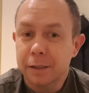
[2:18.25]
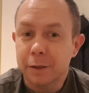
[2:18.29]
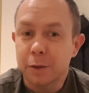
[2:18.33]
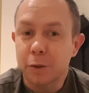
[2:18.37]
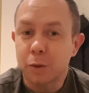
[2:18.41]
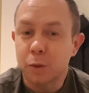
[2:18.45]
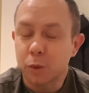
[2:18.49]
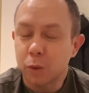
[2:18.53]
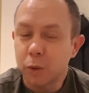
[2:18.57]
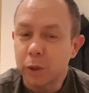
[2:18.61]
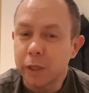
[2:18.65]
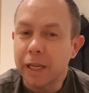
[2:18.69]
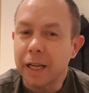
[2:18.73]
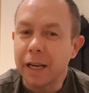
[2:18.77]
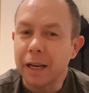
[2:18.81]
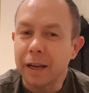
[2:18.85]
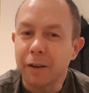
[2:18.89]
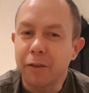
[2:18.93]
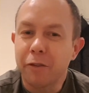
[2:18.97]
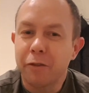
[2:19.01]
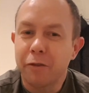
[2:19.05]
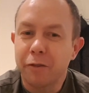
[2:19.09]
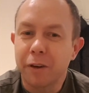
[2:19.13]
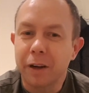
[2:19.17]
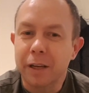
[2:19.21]
really
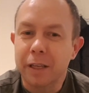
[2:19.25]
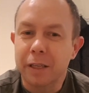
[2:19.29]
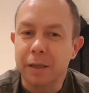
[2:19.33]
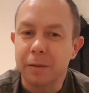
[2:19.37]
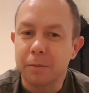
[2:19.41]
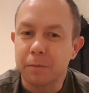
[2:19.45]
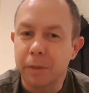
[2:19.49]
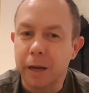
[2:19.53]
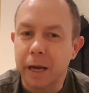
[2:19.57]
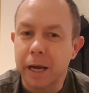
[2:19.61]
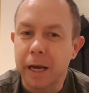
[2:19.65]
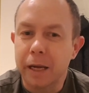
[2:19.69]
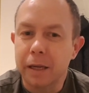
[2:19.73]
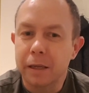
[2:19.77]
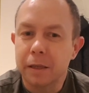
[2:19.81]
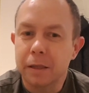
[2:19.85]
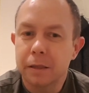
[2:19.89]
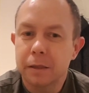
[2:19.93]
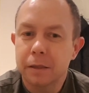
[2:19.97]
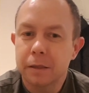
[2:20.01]
fucking bad.